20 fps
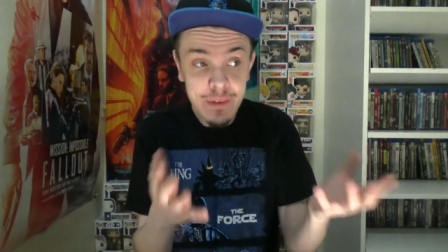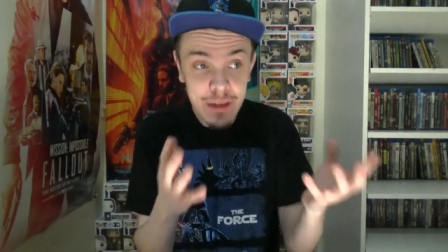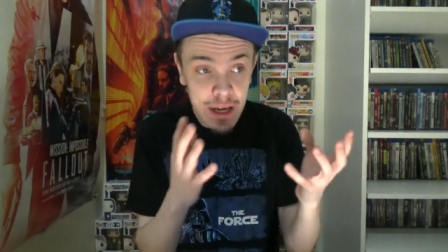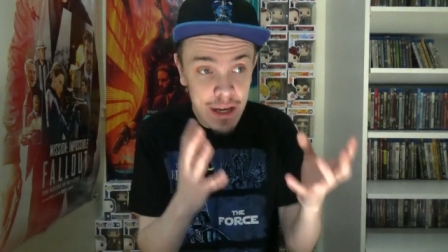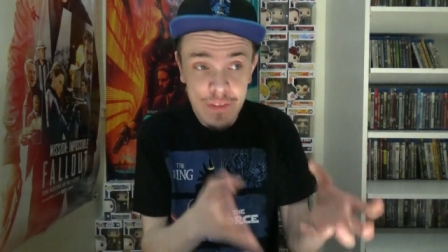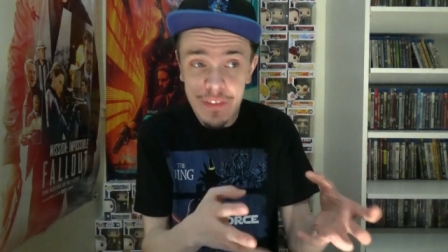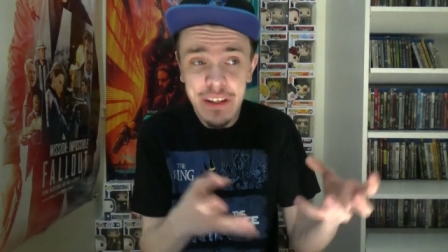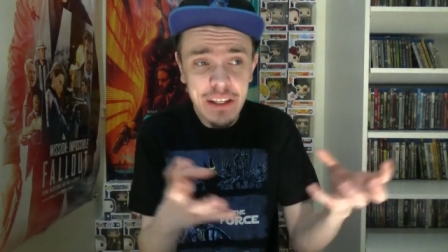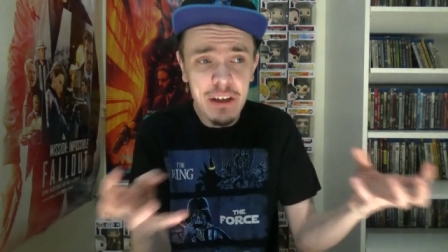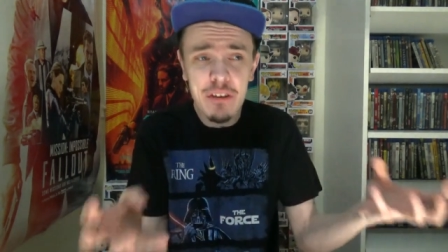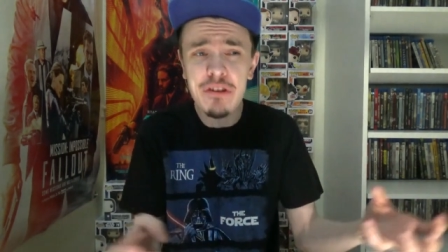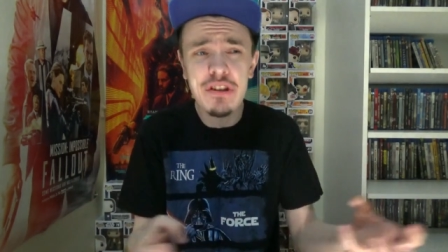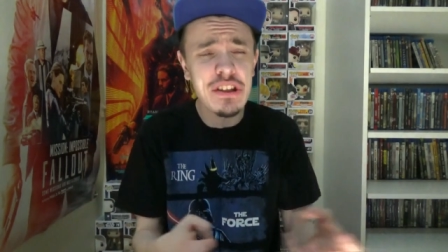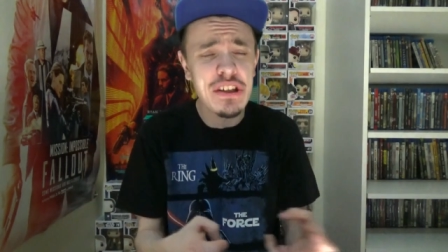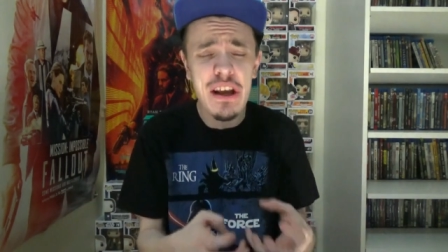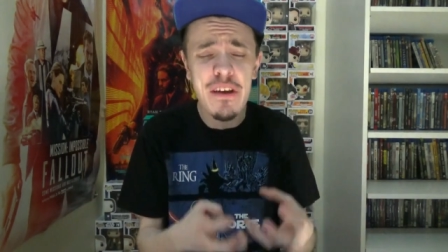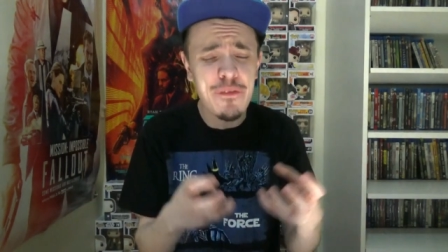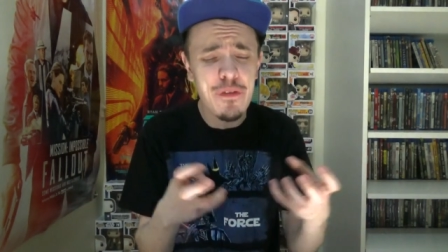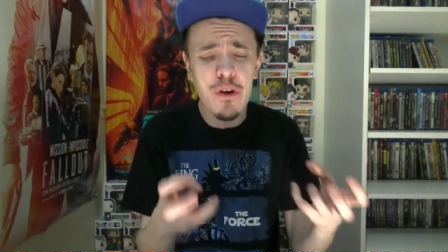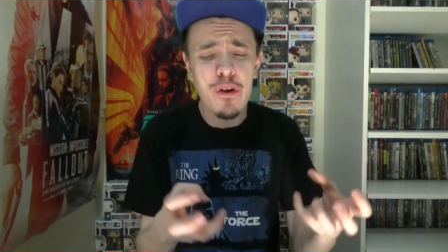I think
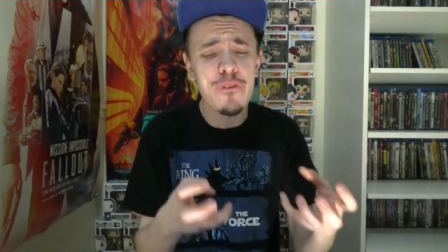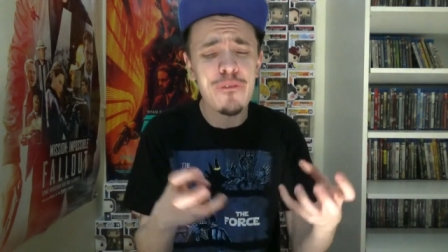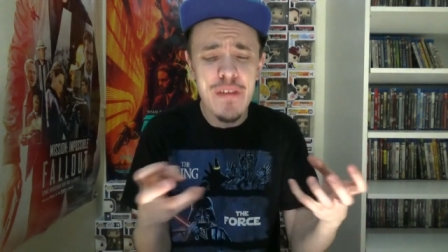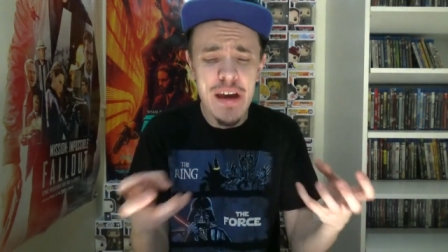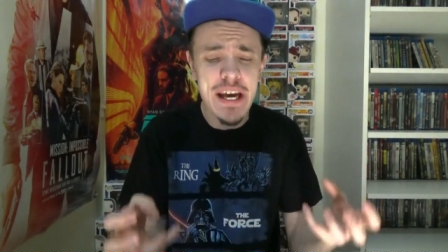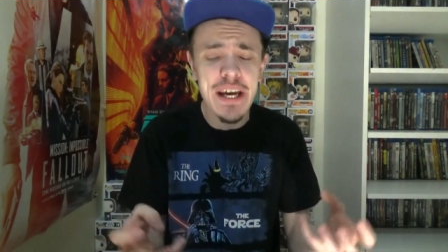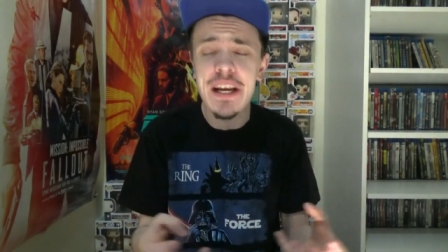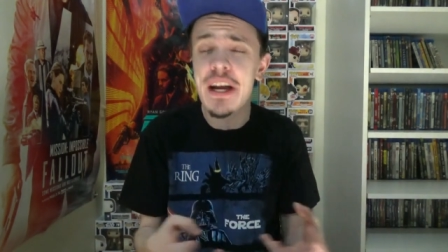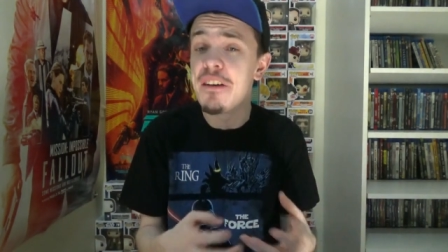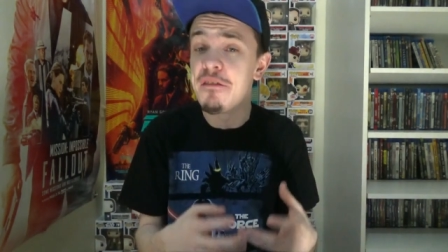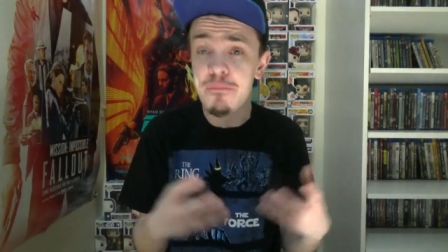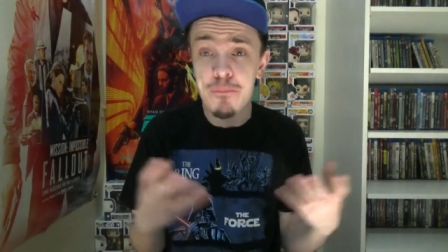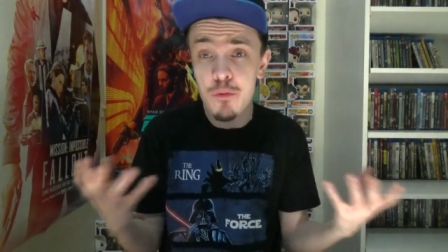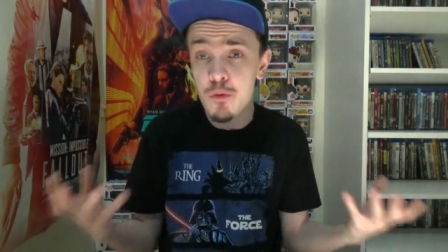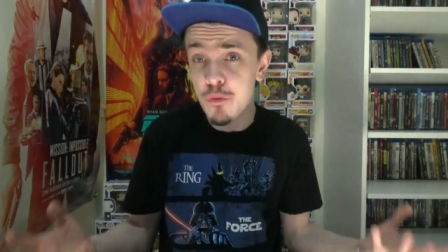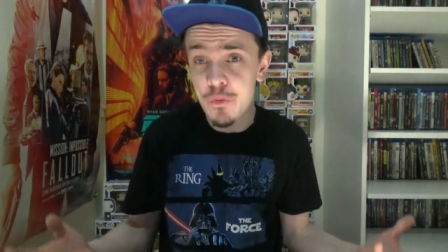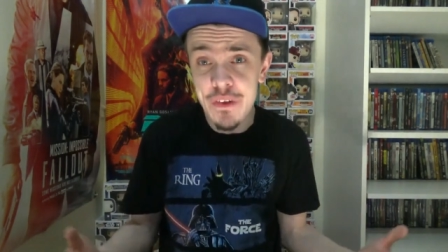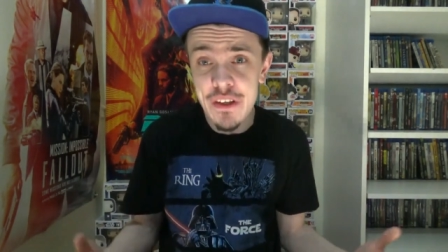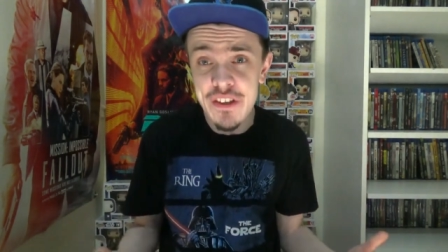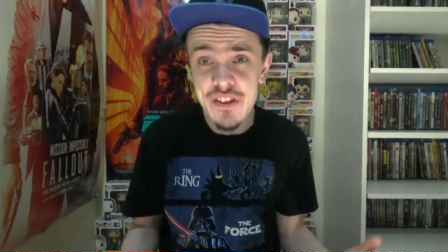if you're a fan of
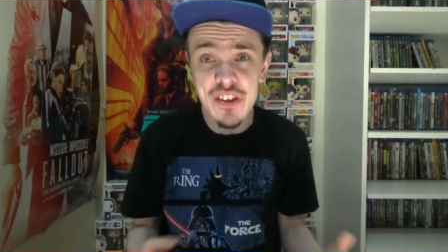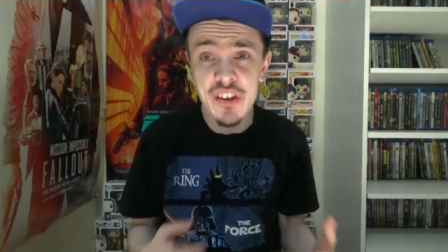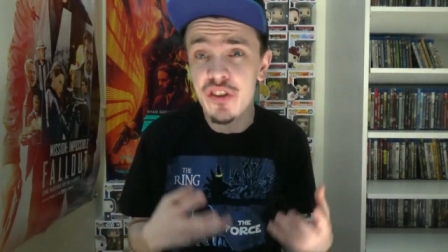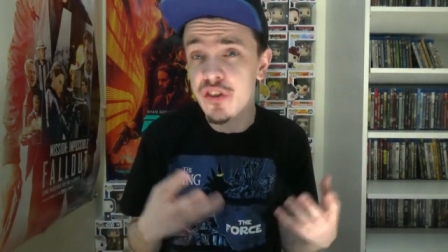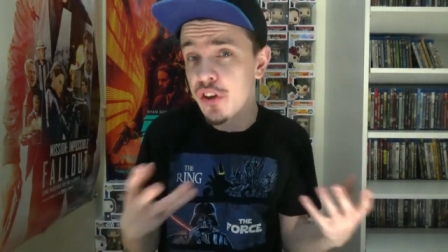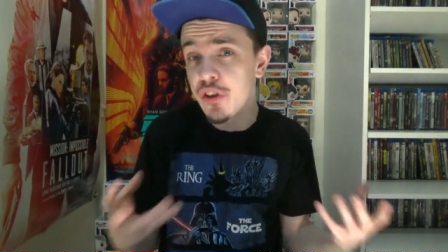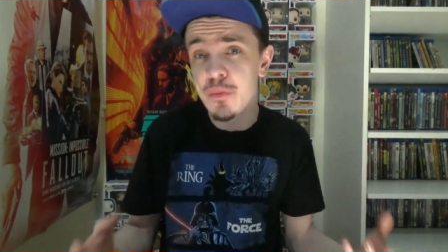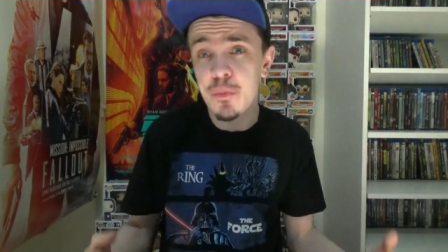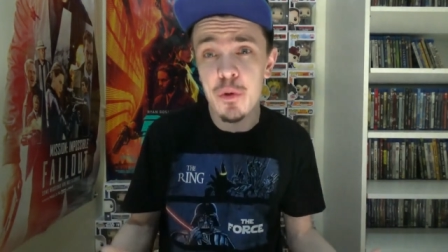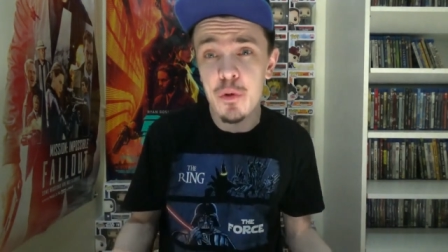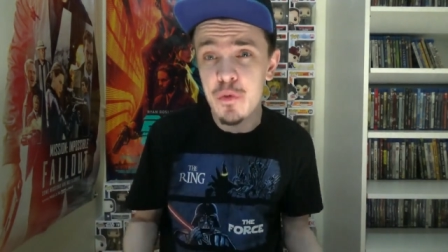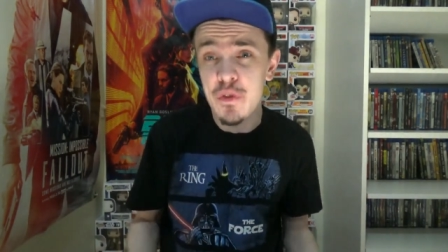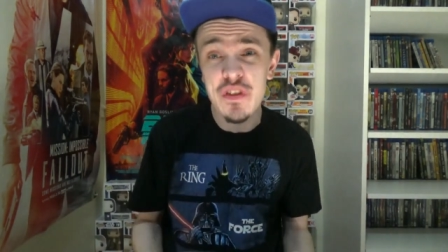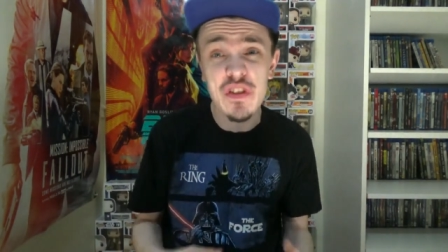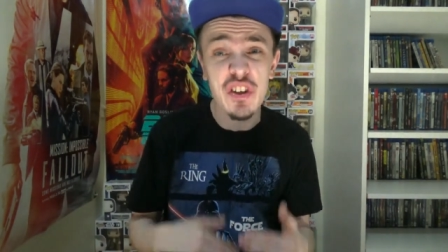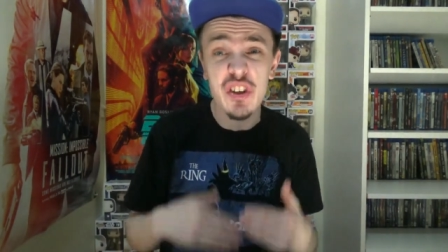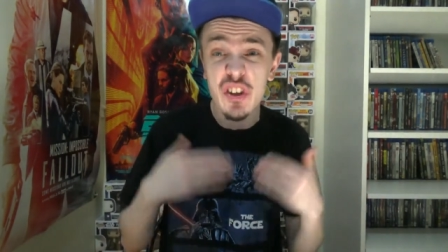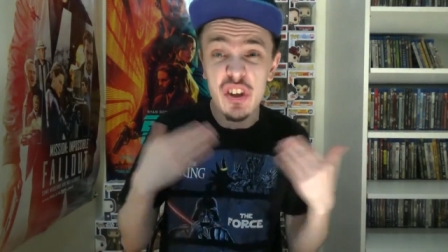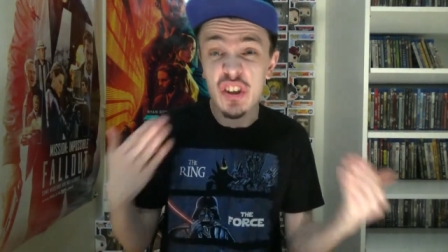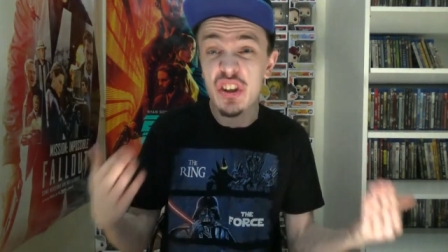movies and
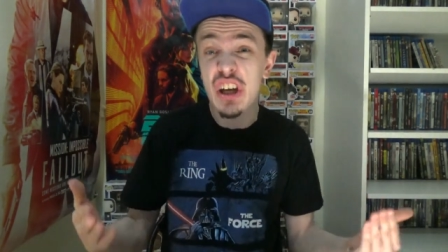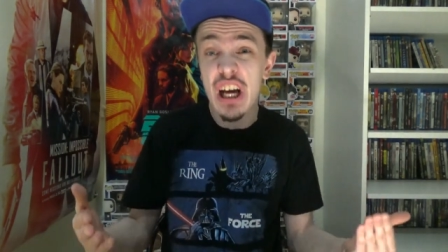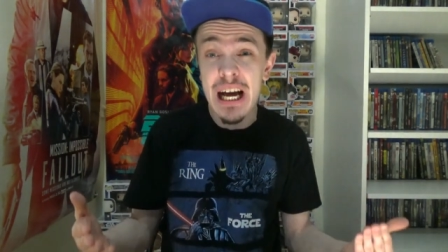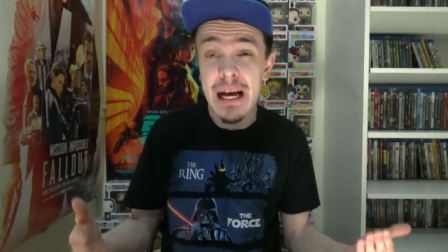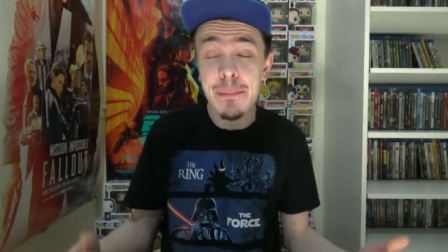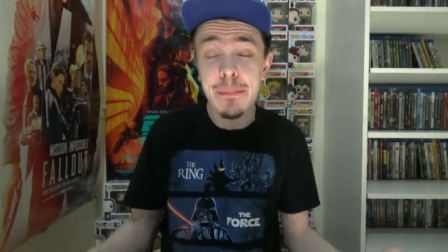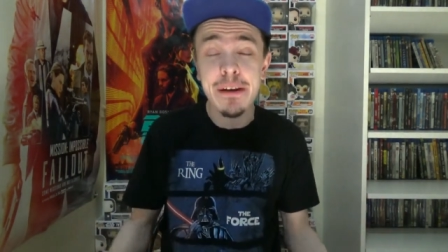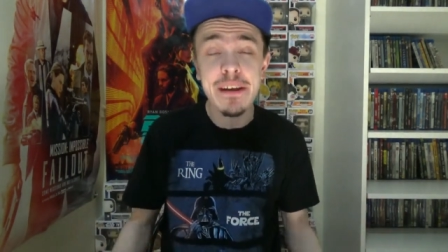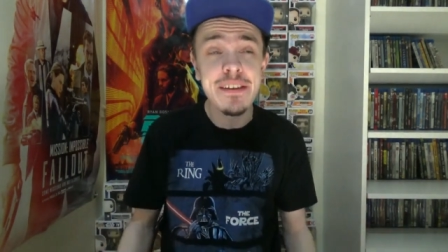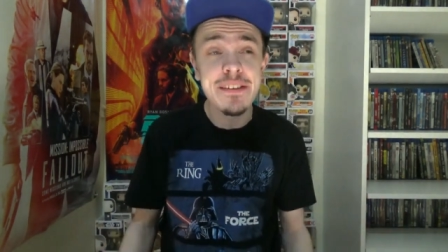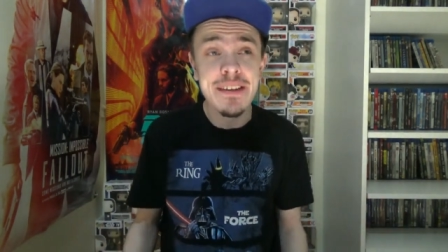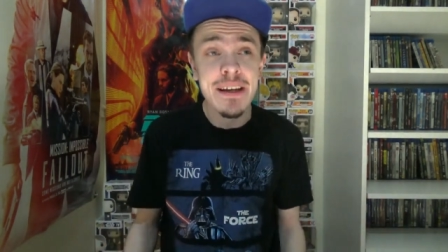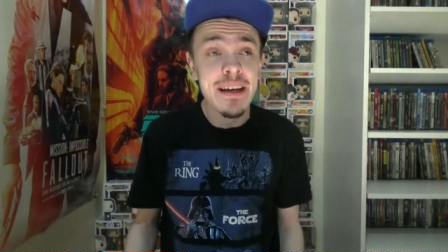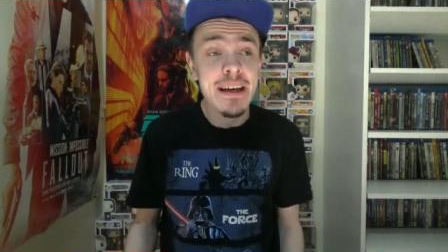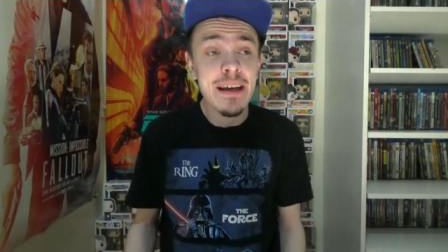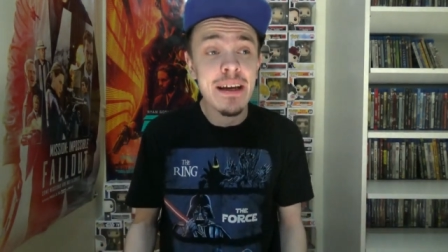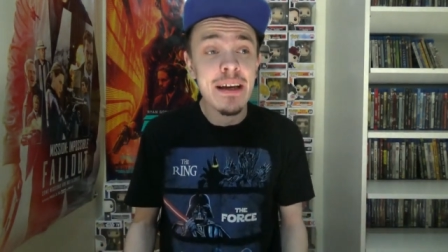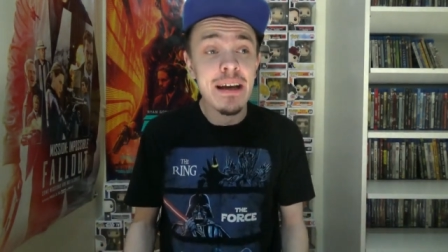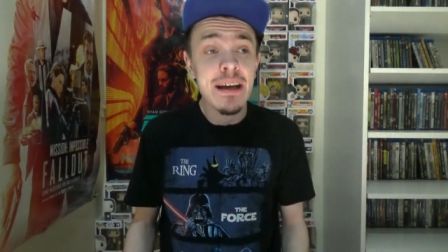good comedies,